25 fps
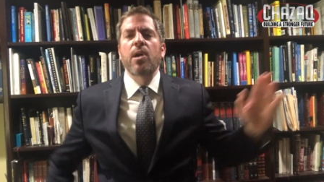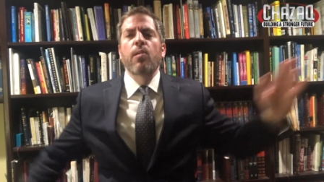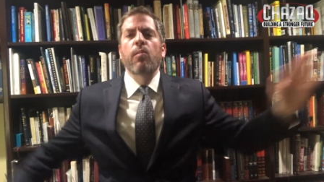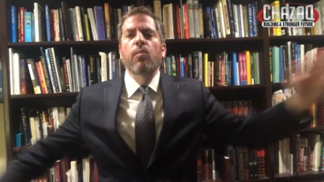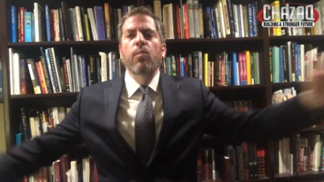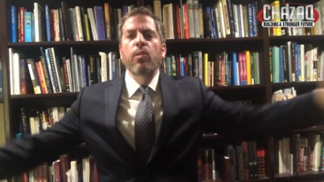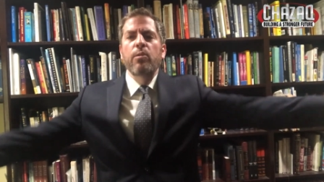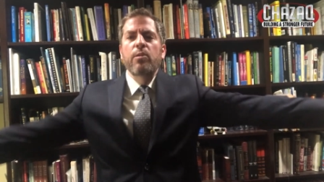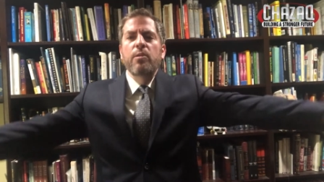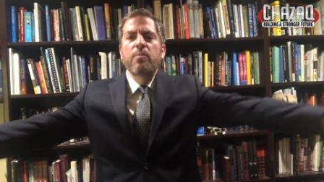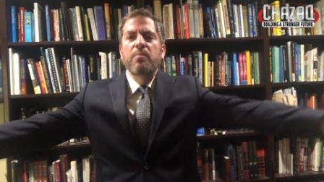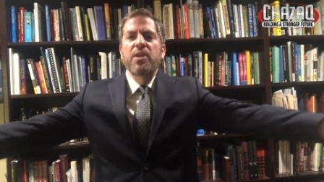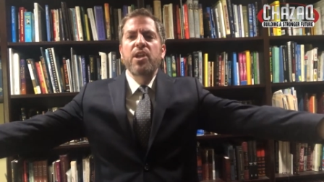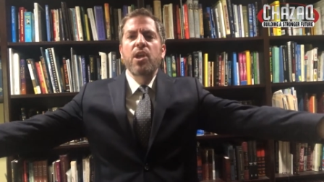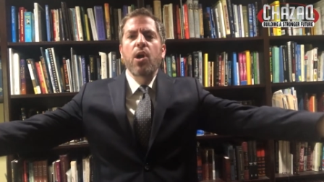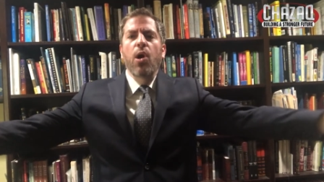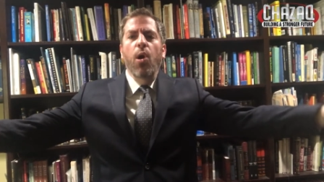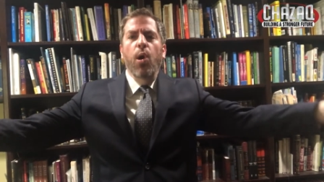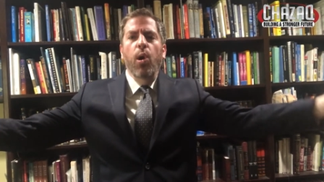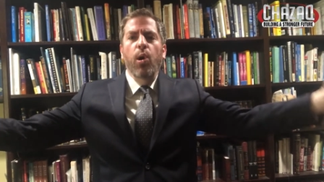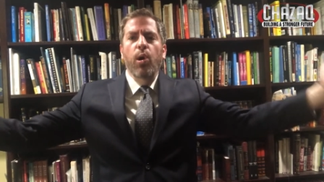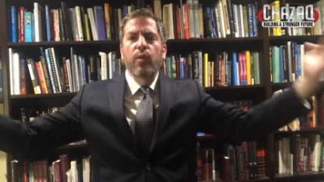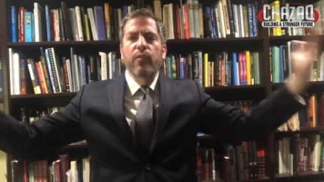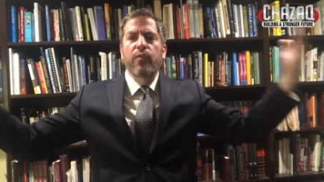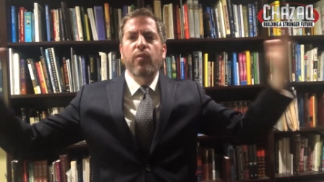We would be
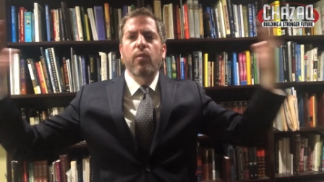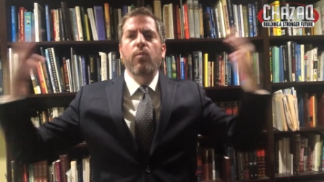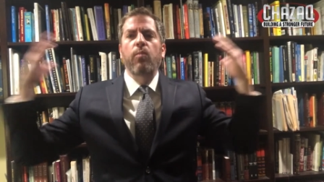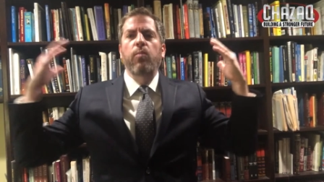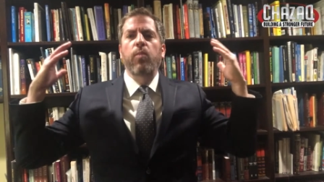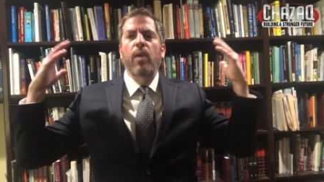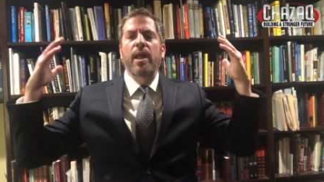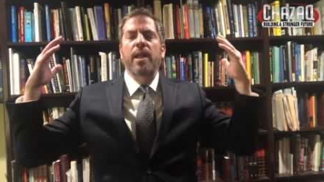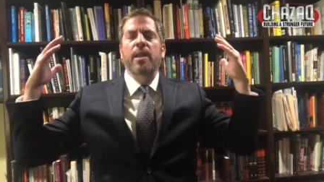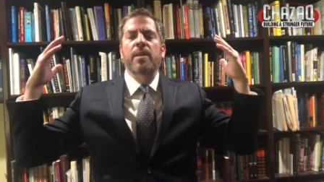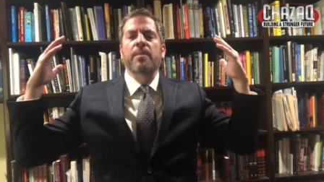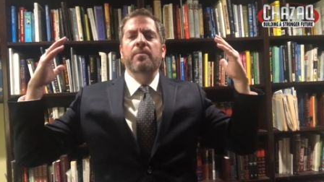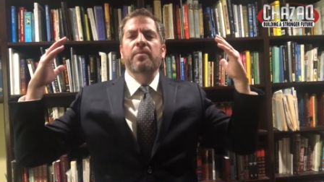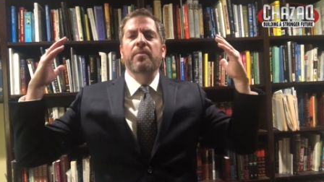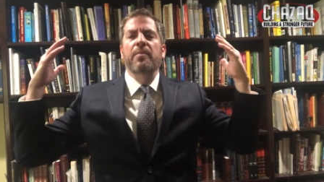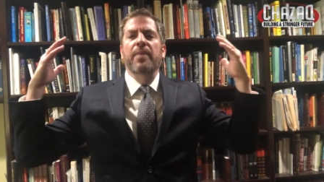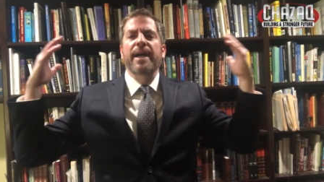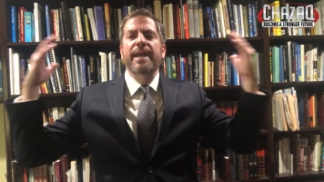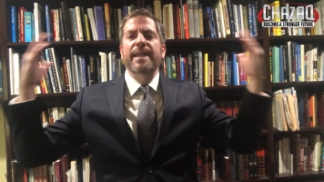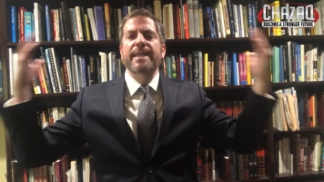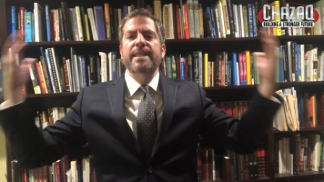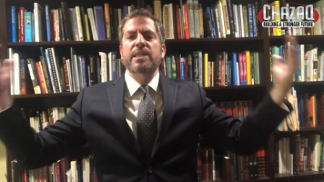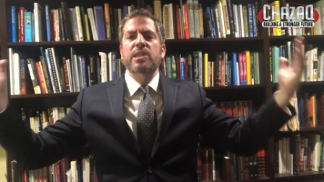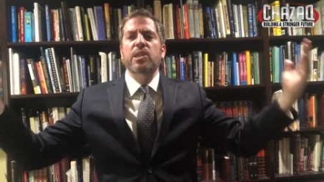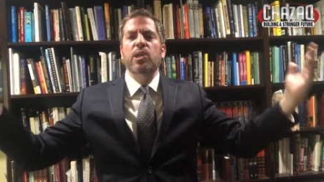overwhelmed
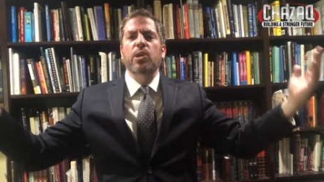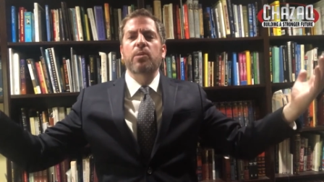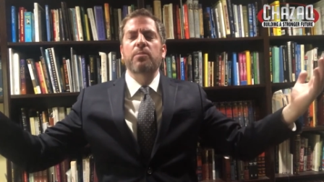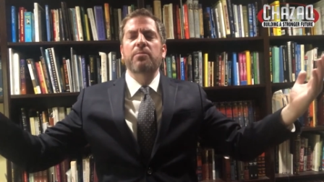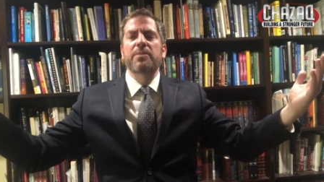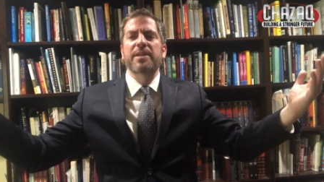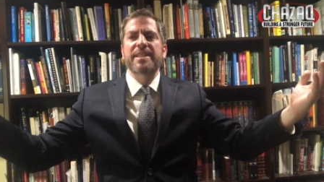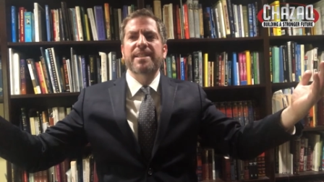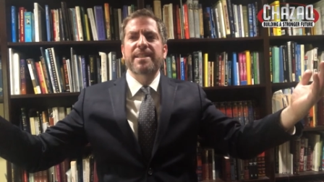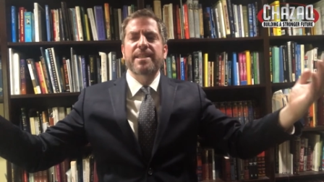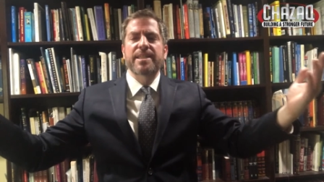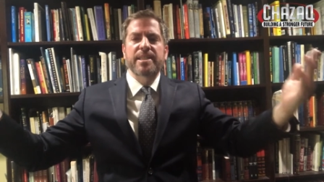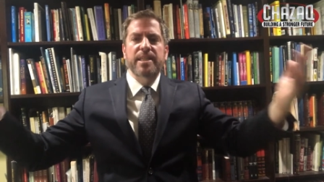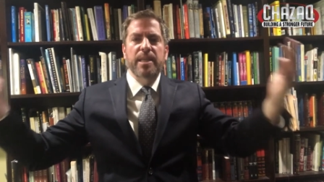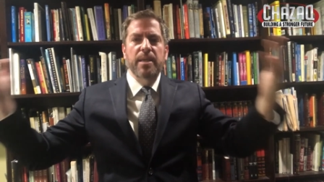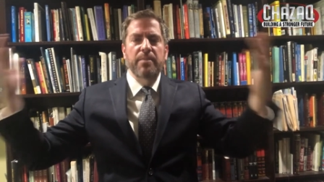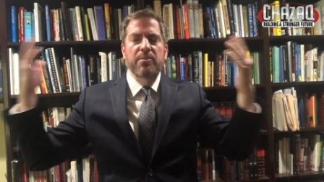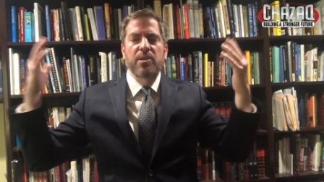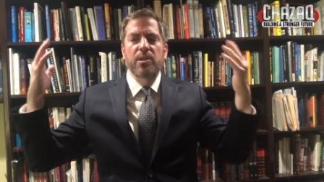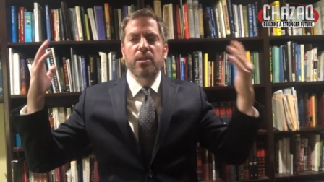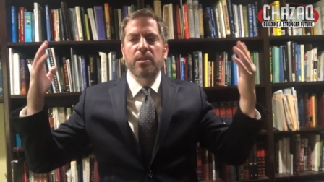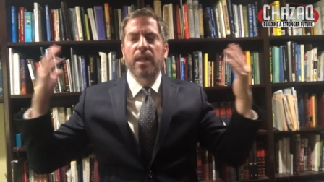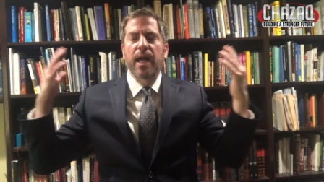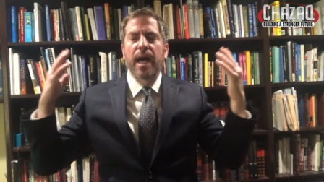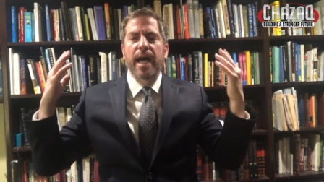by so much
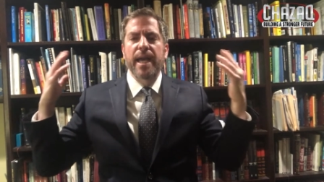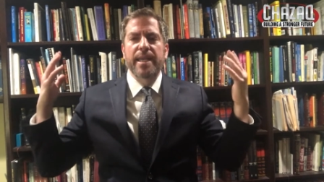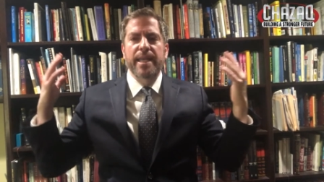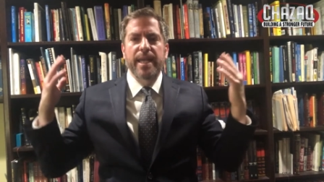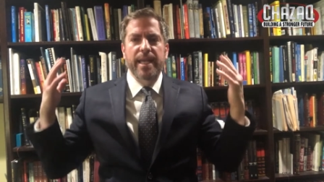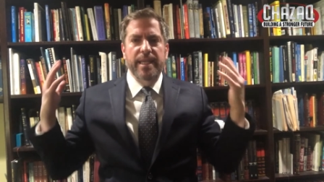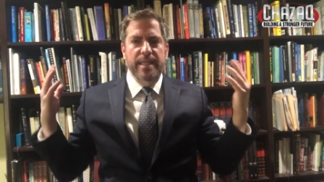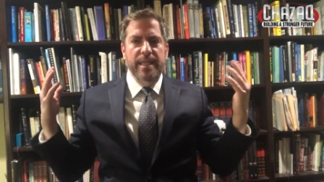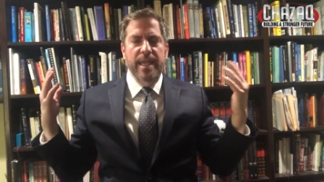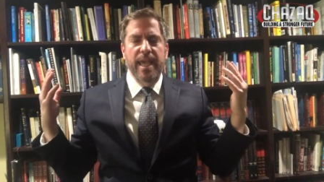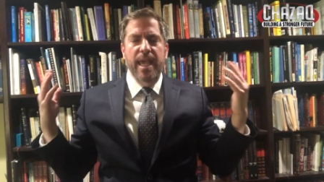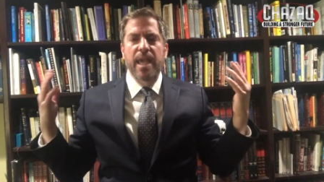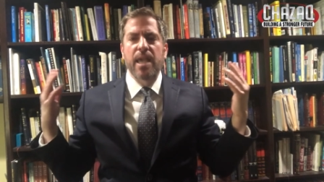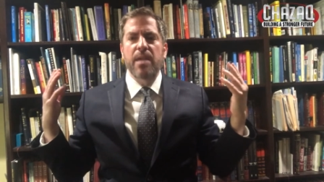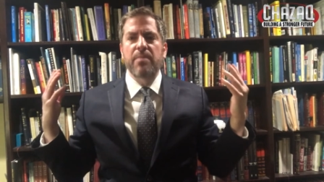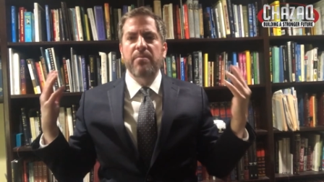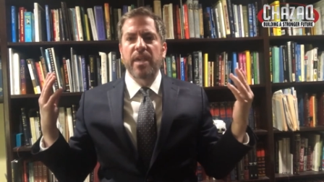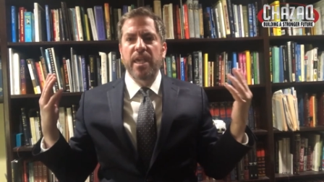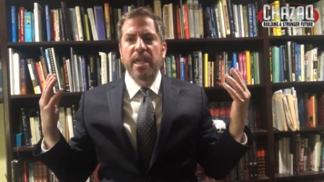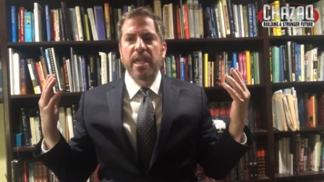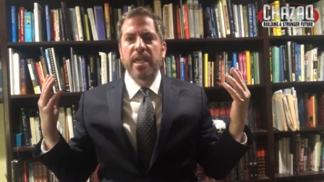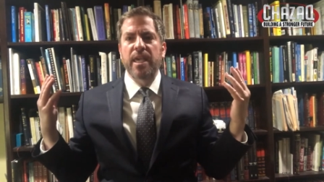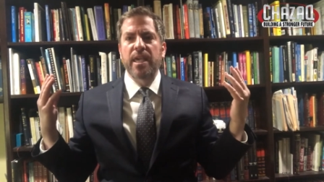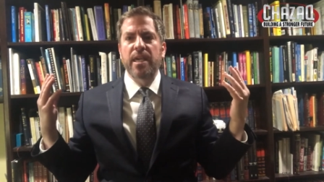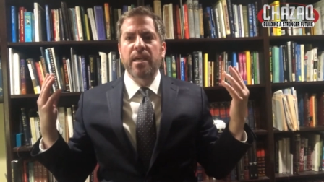stimuli that came
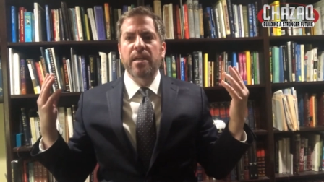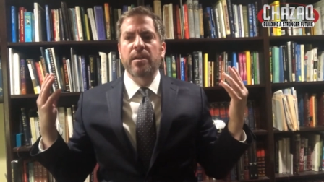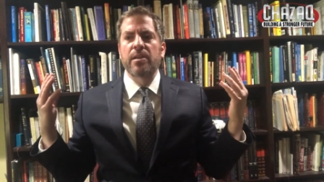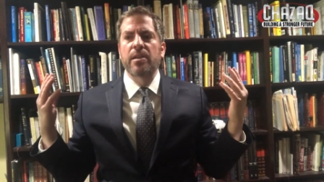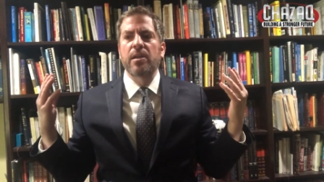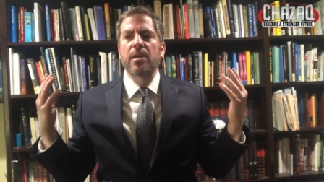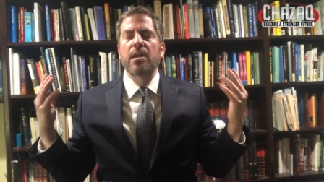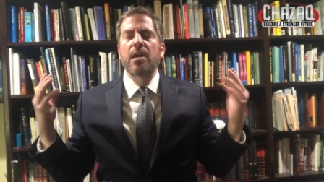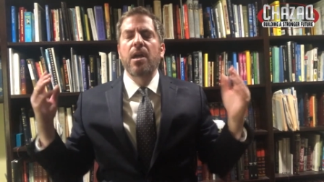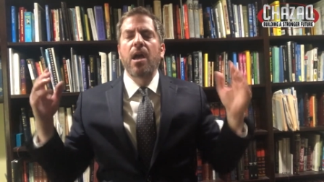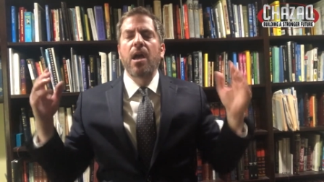in